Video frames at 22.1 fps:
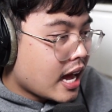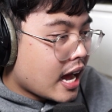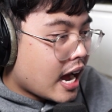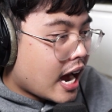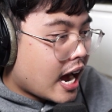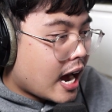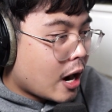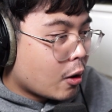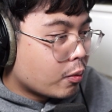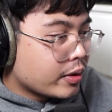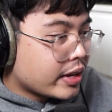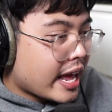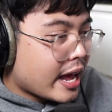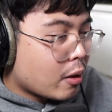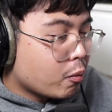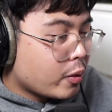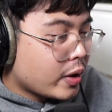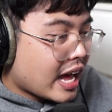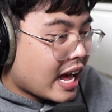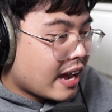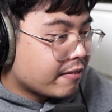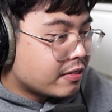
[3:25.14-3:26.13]
Uh, then
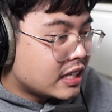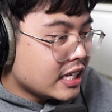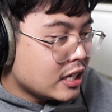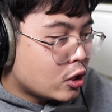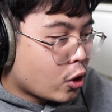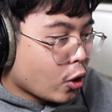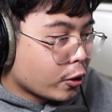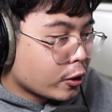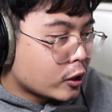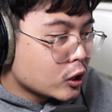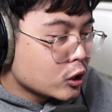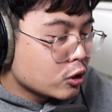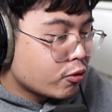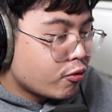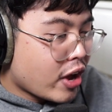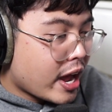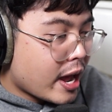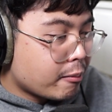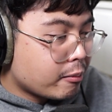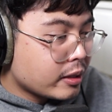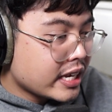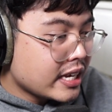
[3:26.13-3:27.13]
we have the Goku's
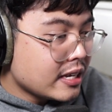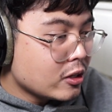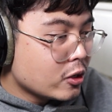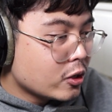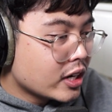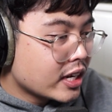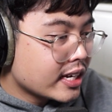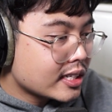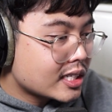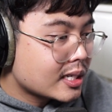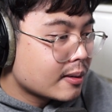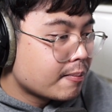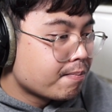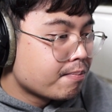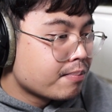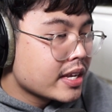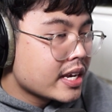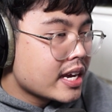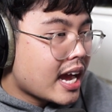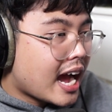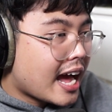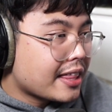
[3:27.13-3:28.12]
family units.
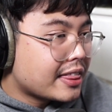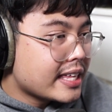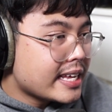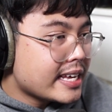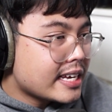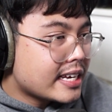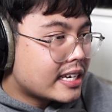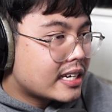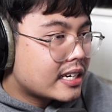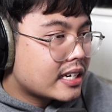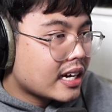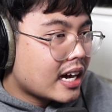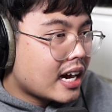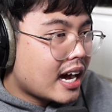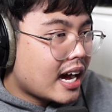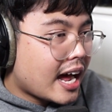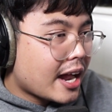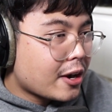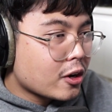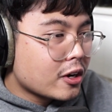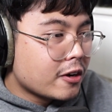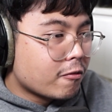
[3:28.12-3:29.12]
I think uh,
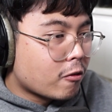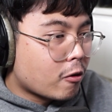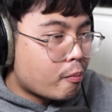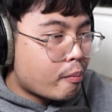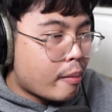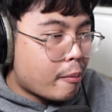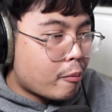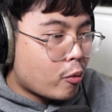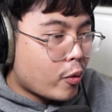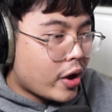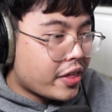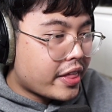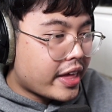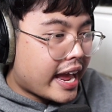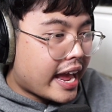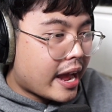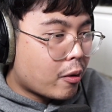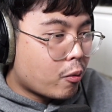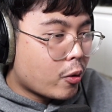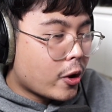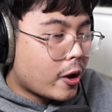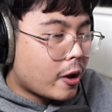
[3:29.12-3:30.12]
I don't even remember where
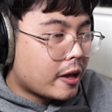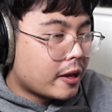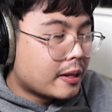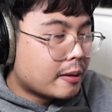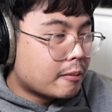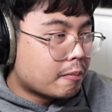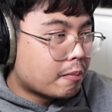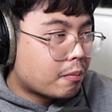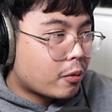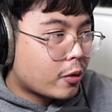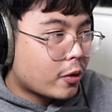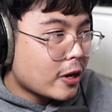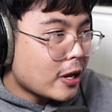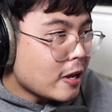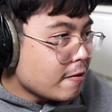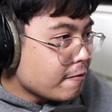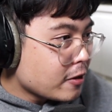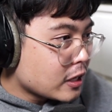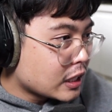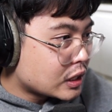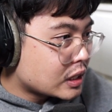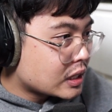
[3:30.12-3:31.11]
they were in
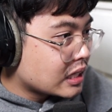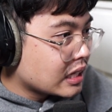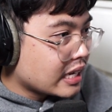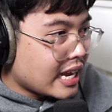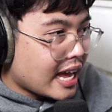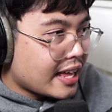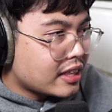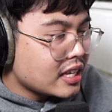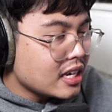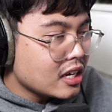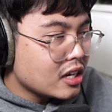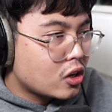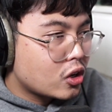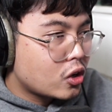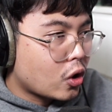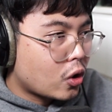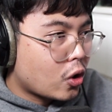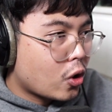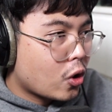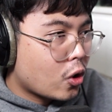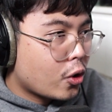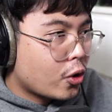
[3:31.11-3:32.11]
previously. I think
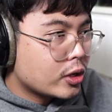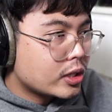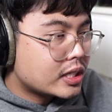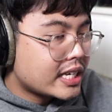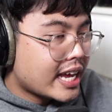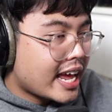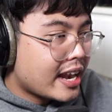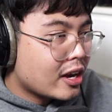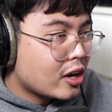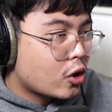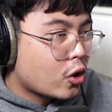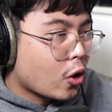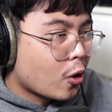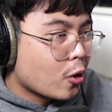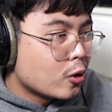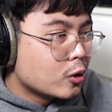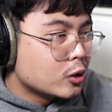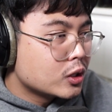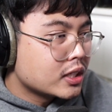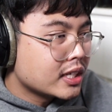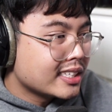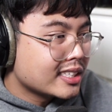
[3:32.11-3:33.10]
Goten
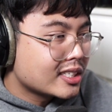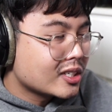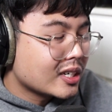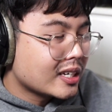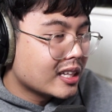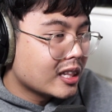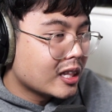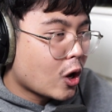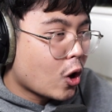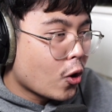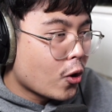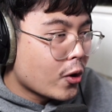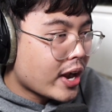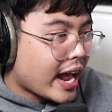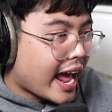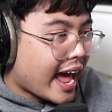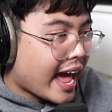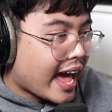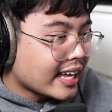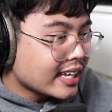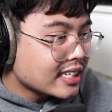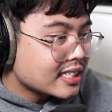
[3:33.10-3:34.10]
goes into low
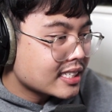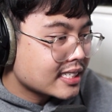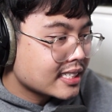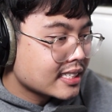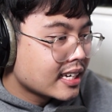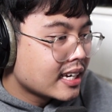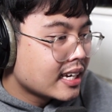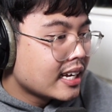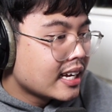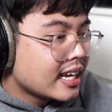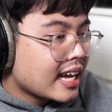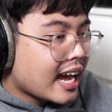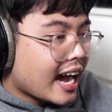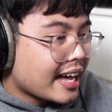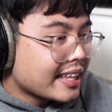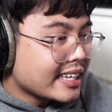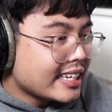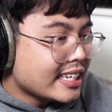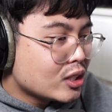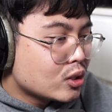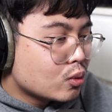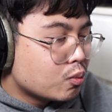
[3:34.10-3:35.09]
S. I
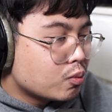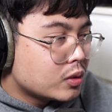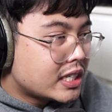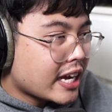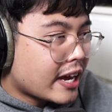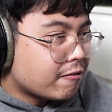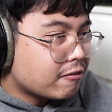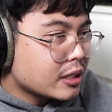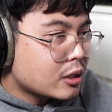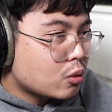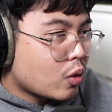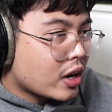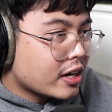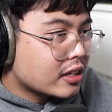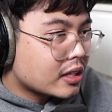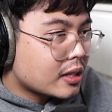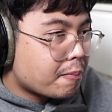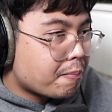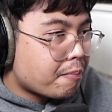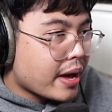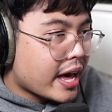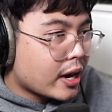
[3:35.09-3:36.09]
think he's definitely one of
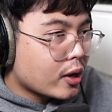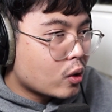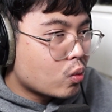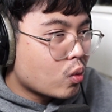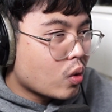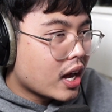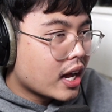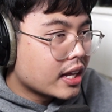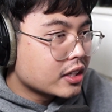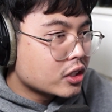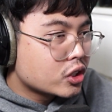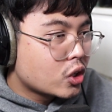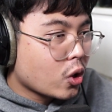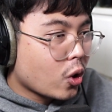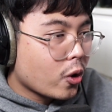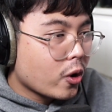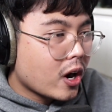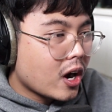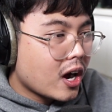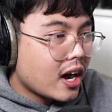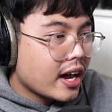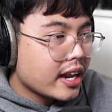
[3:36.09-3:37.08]
the better ones.
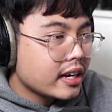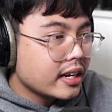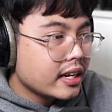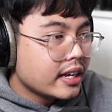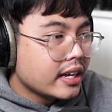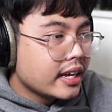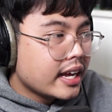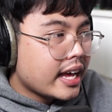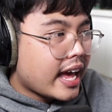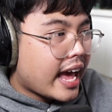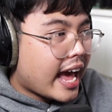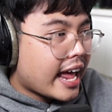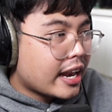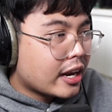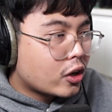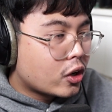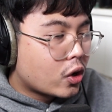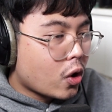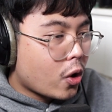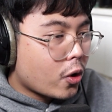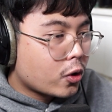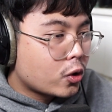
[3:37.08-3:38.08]
Gohan
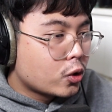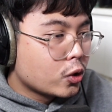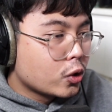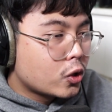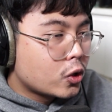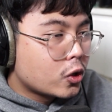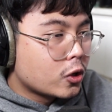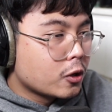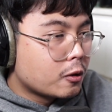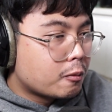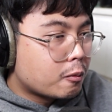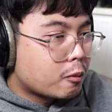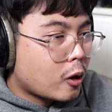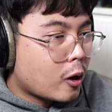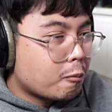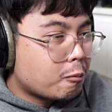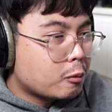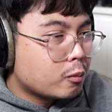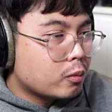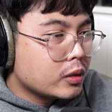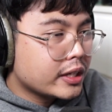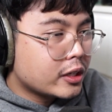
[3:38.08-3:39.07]
and Goku could
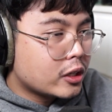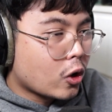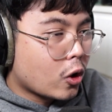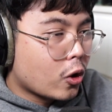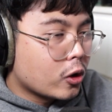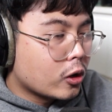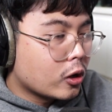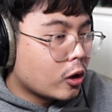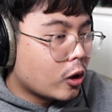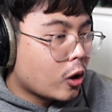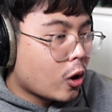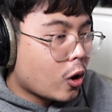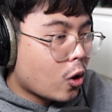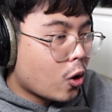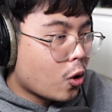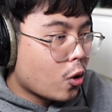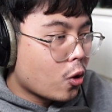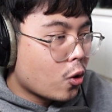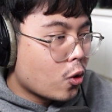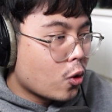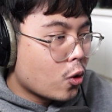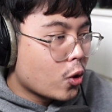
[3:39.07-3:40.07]
probably go
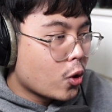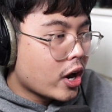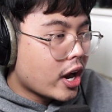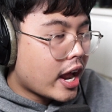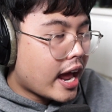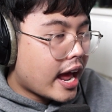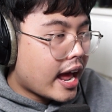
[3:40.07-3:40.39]
low